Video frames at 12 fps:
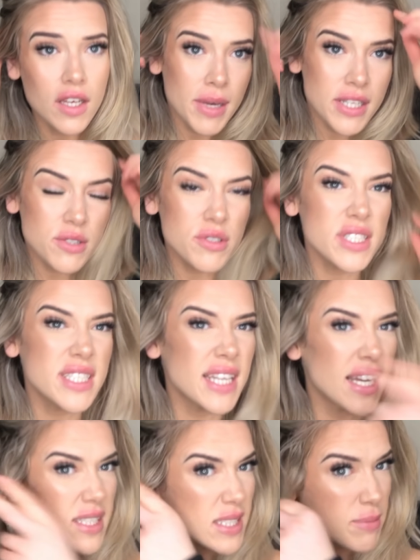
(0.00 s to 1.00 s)
I do just
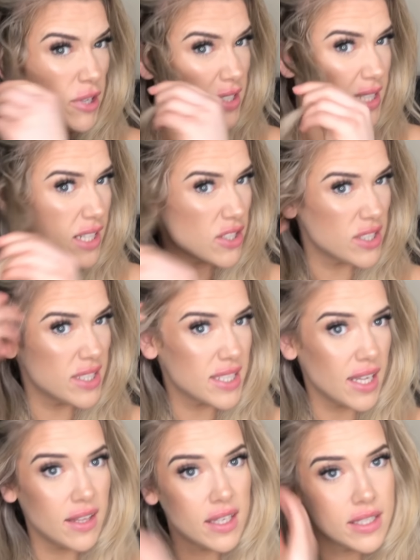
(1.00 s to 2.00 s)
start in small sections
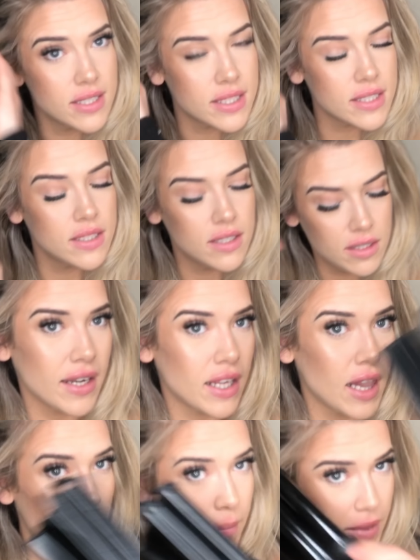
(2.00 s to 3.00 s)
like this and
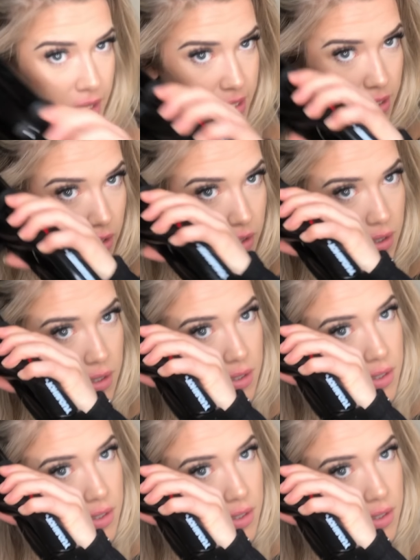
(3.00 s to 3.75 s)
clamp this on.